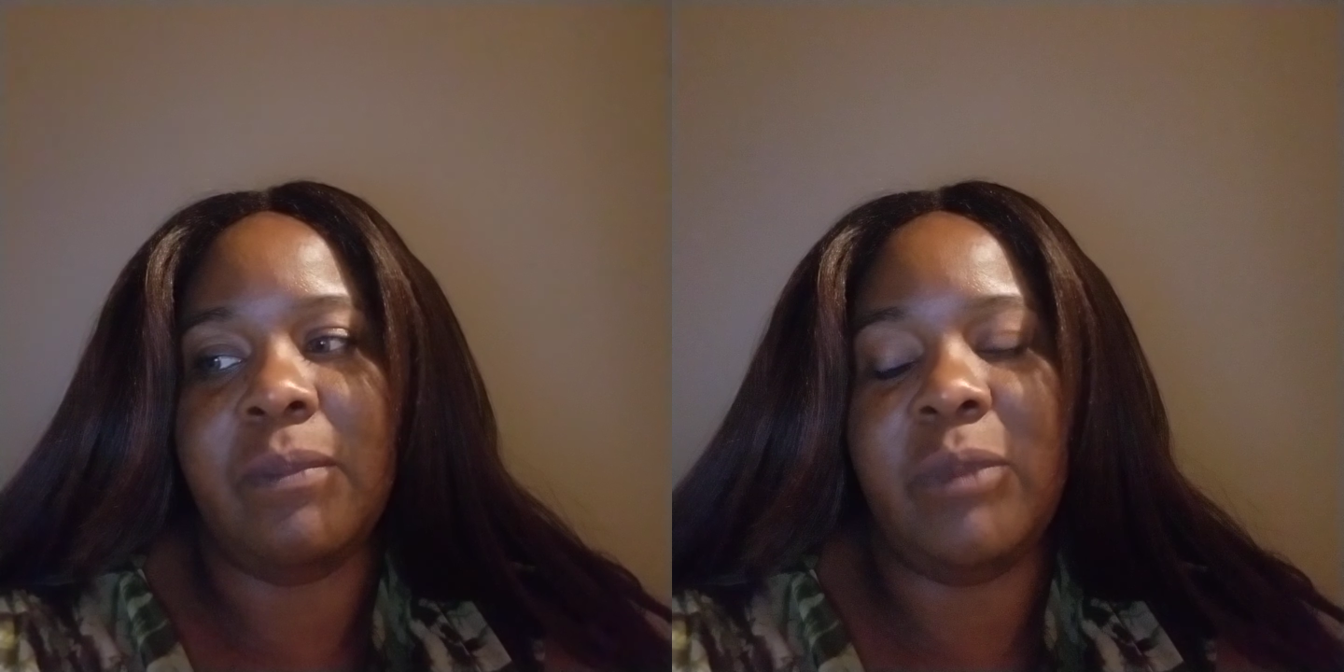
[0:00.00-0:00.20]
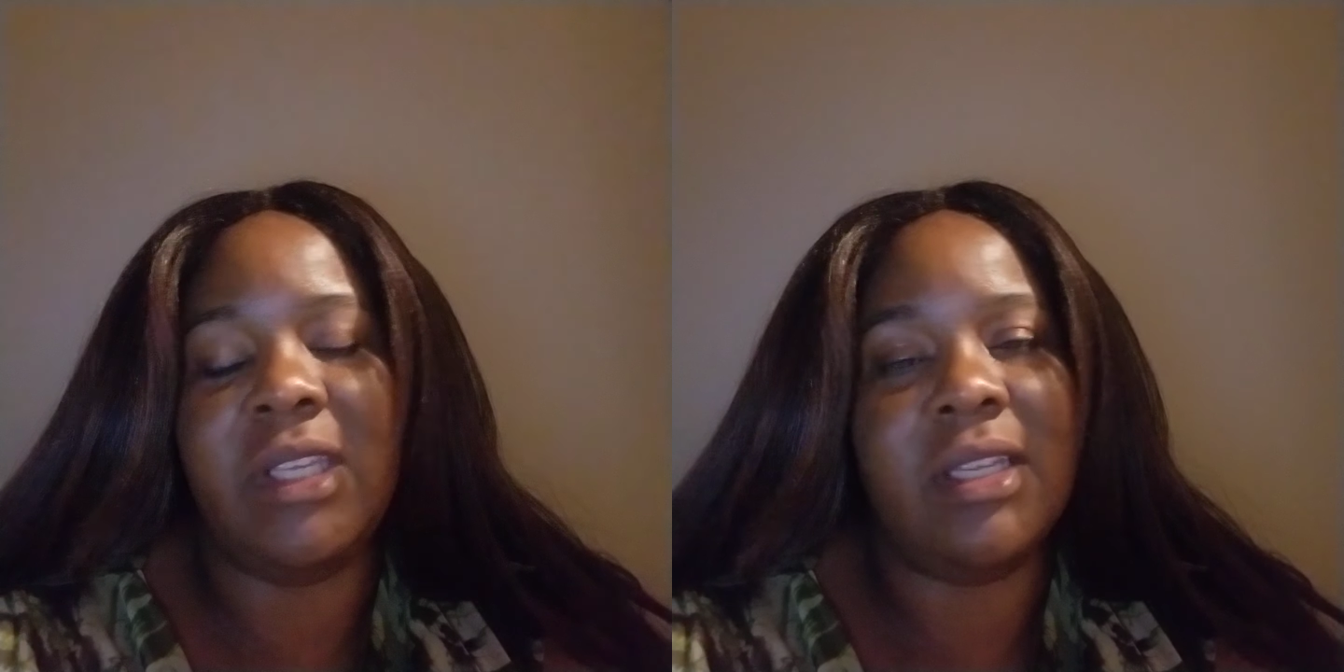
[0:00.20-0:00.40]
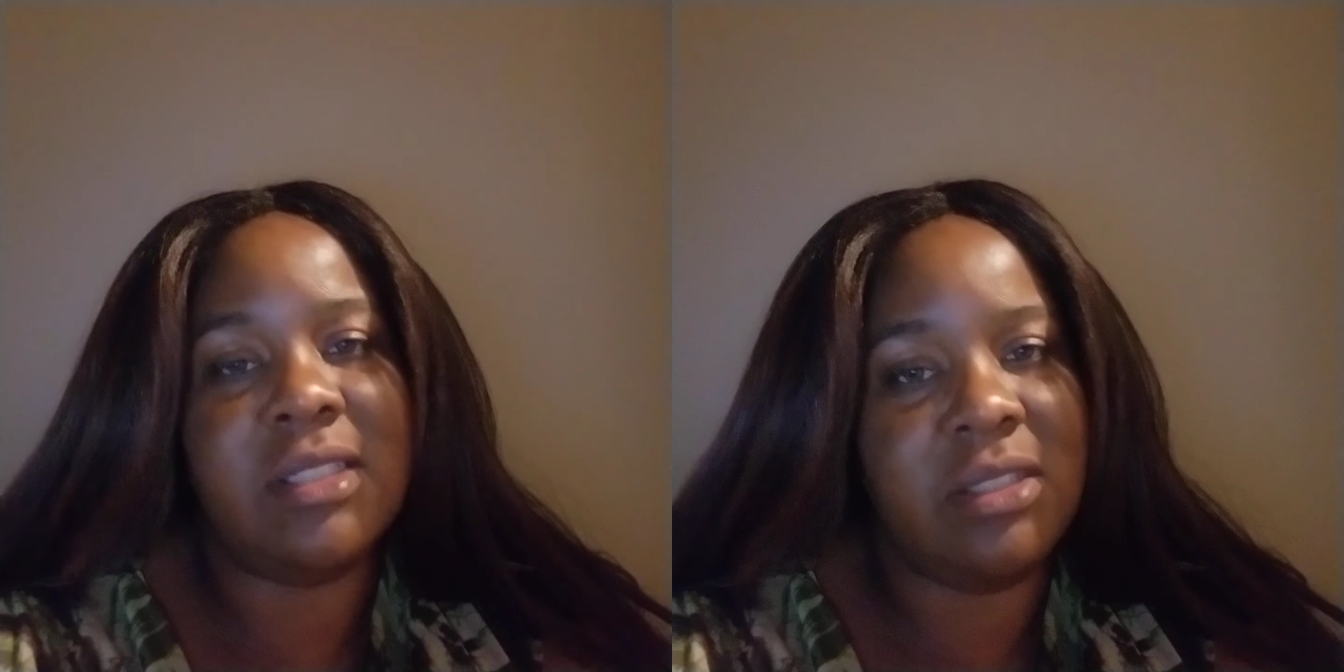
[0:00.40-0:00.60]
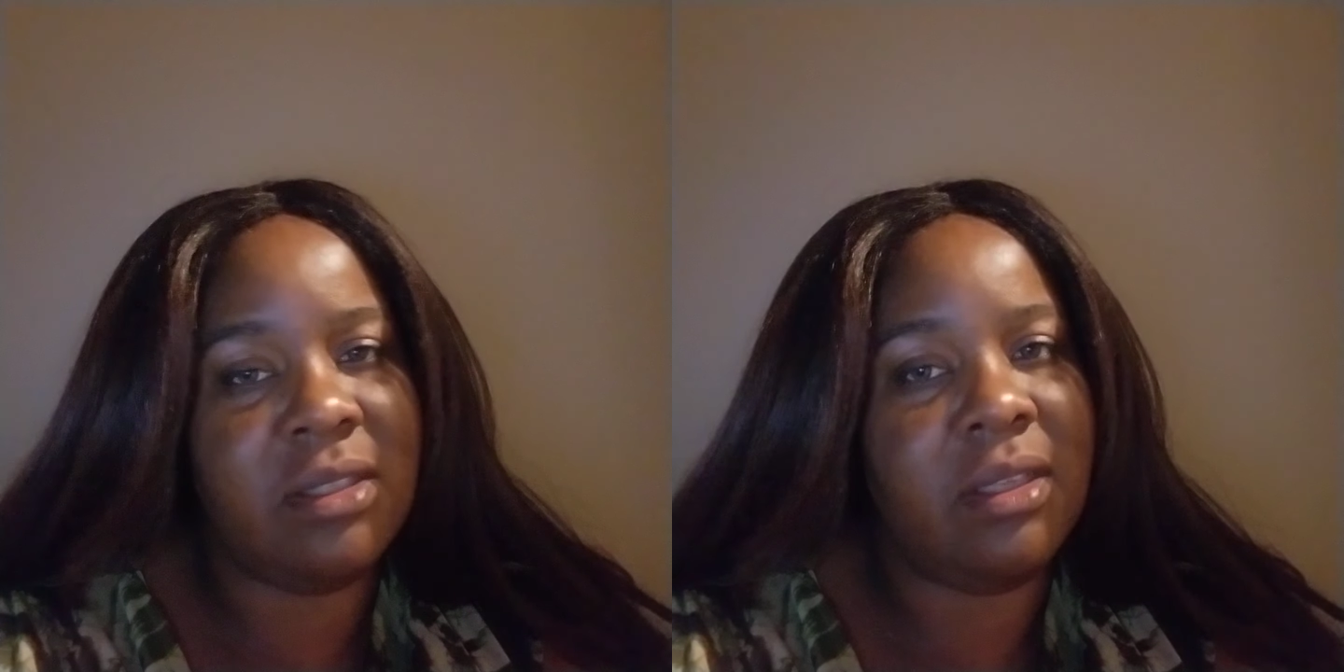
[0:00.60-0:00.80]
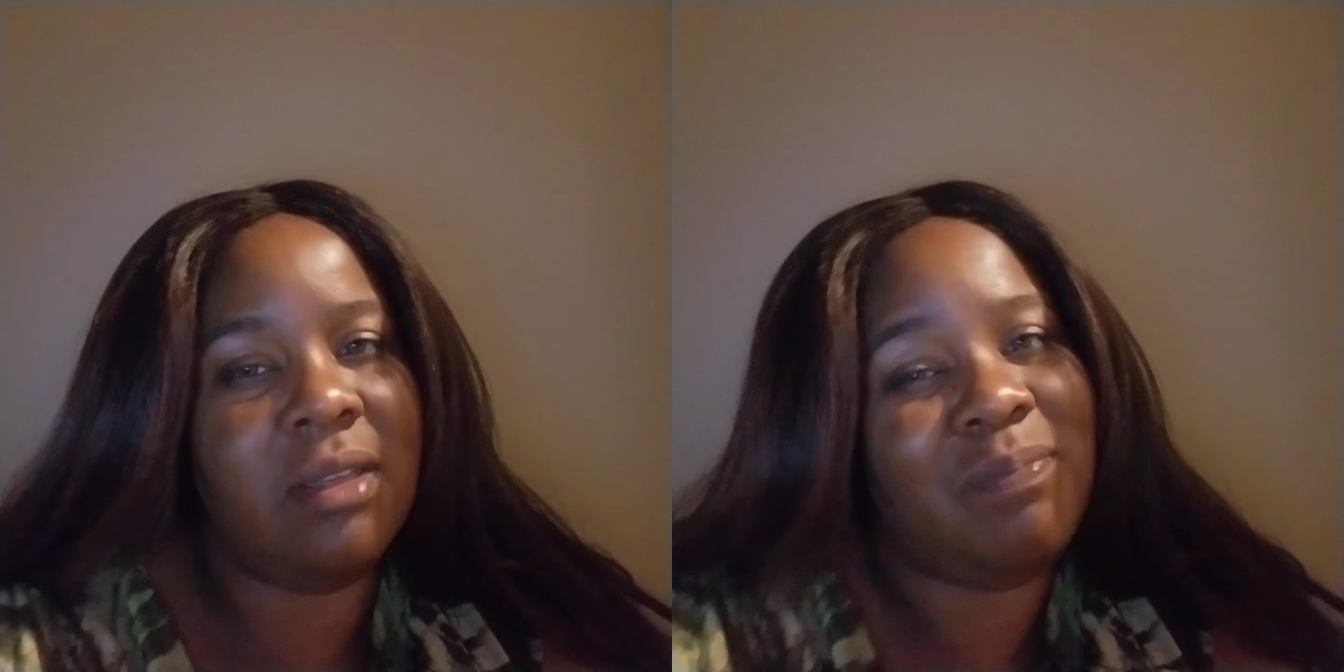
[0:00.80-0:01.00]
because,
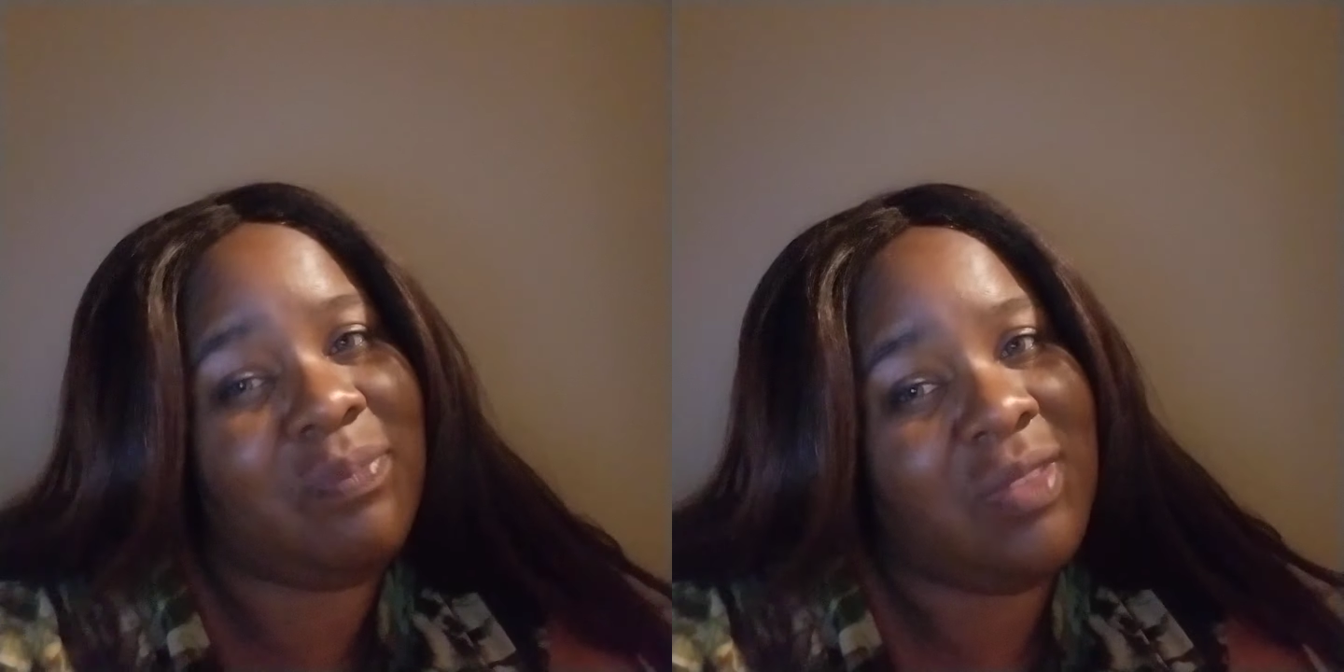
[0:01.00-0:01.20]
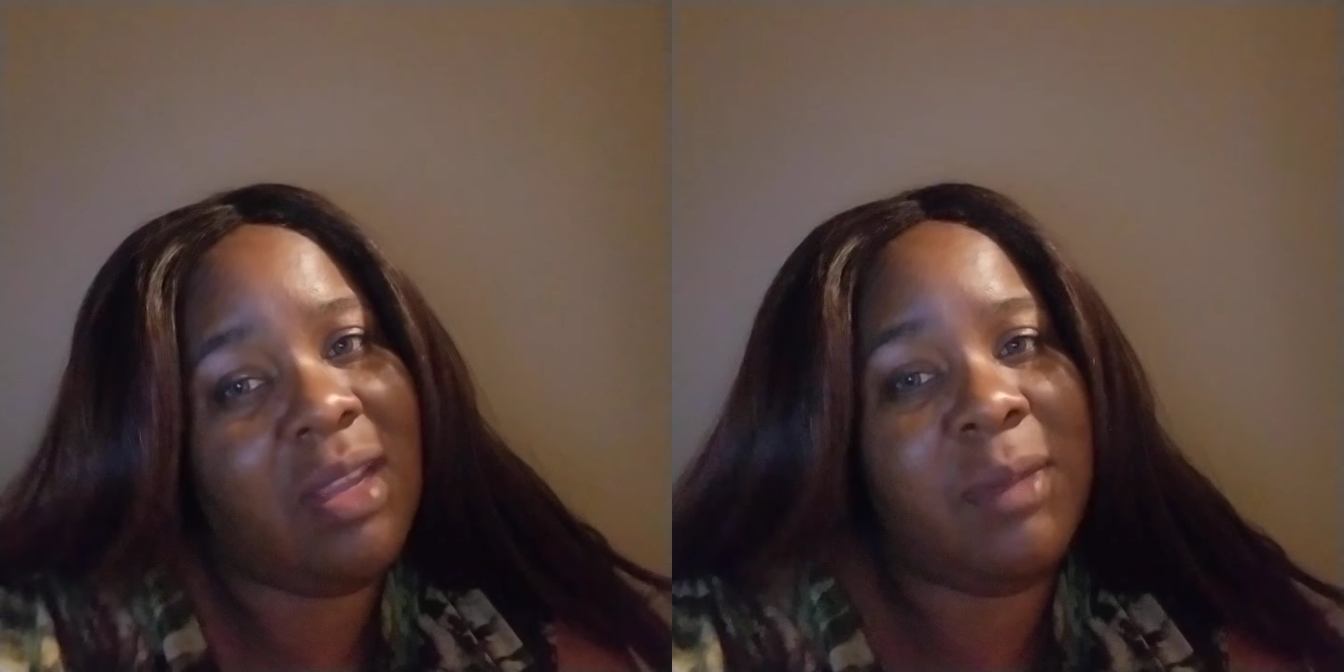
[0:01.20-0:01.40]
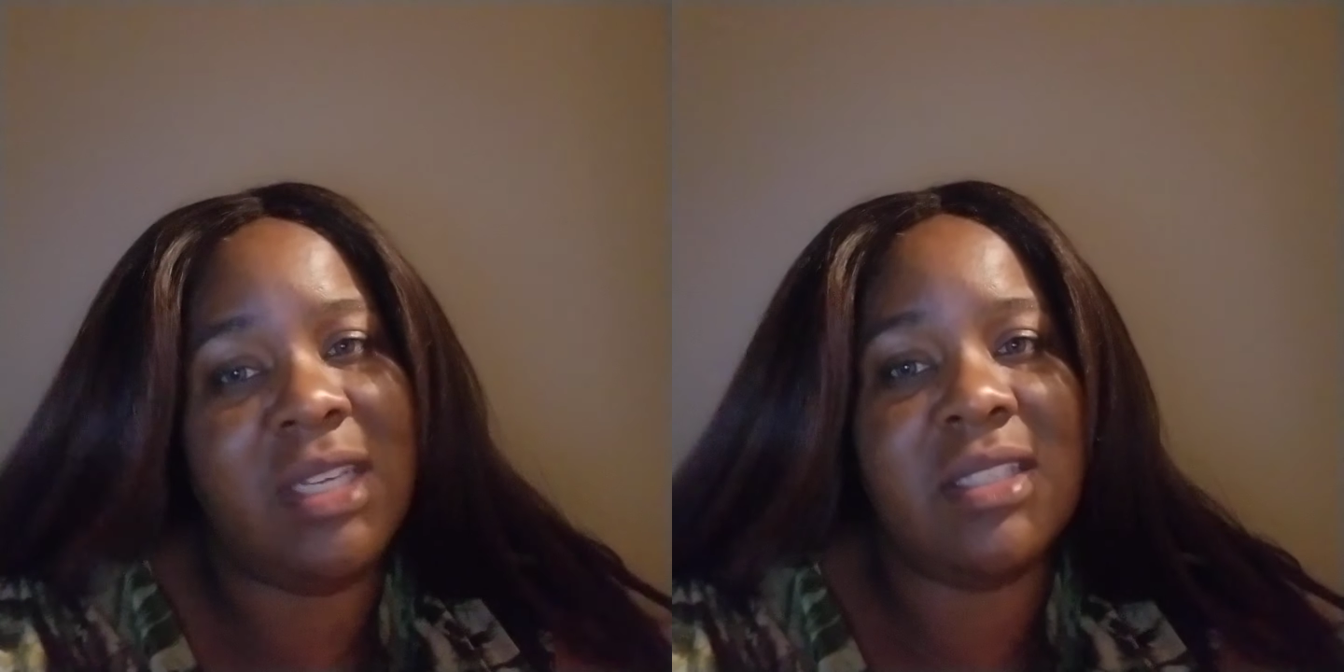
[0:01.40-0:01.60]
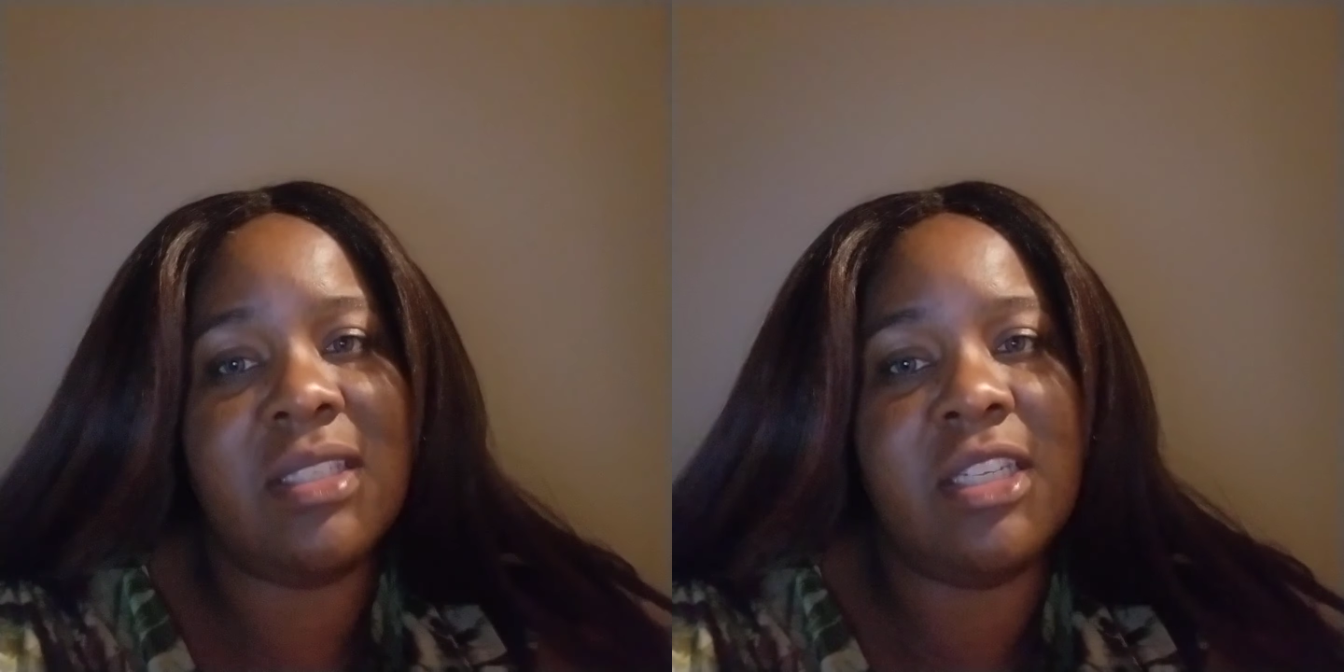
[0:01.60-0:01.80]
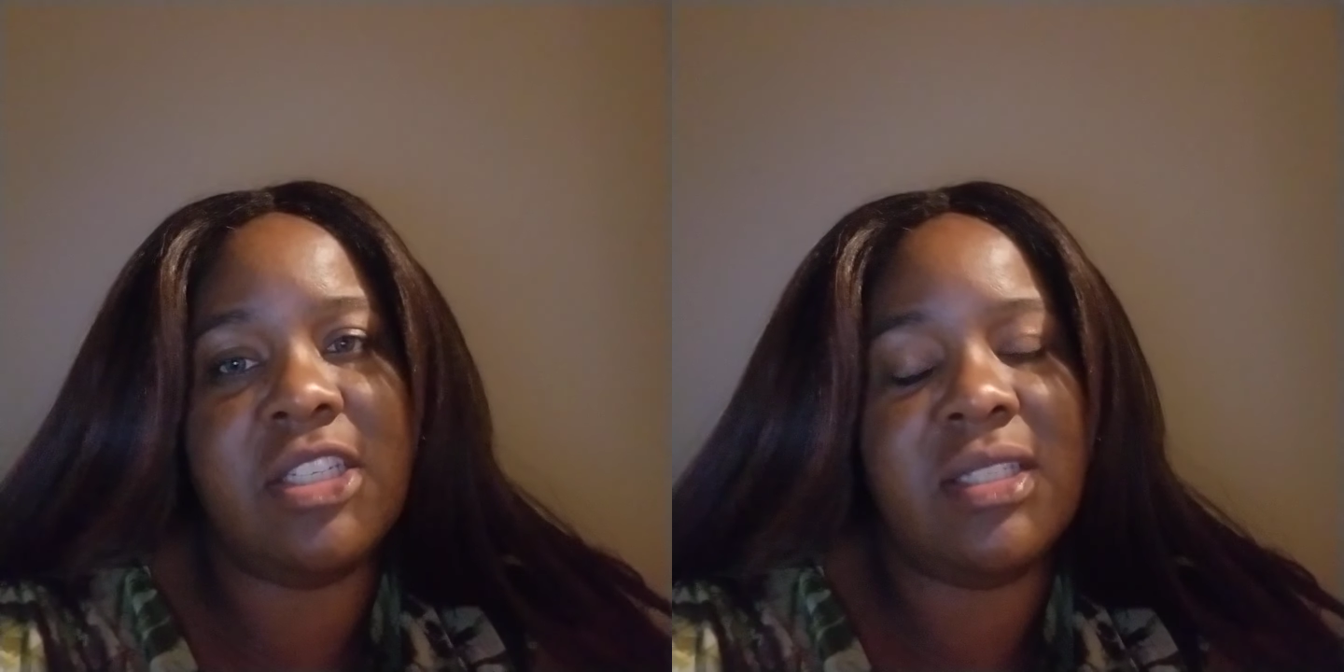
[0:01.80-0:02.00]
it's
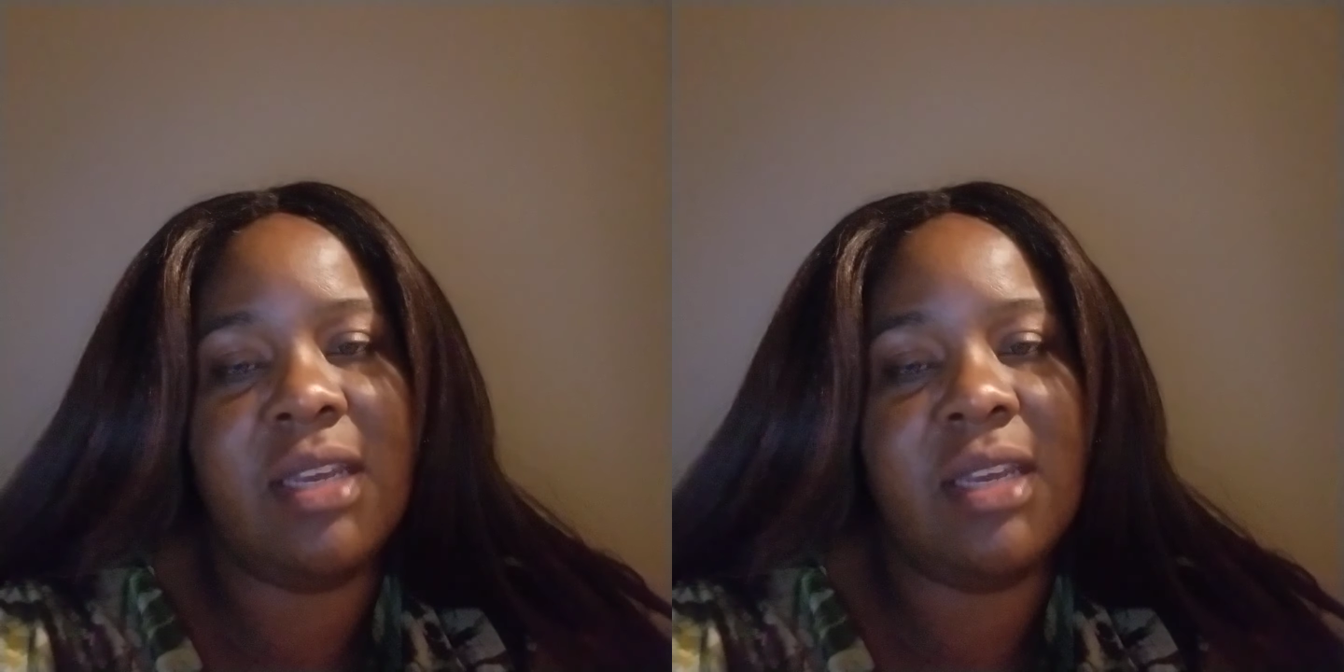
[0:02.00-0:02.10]
a touchy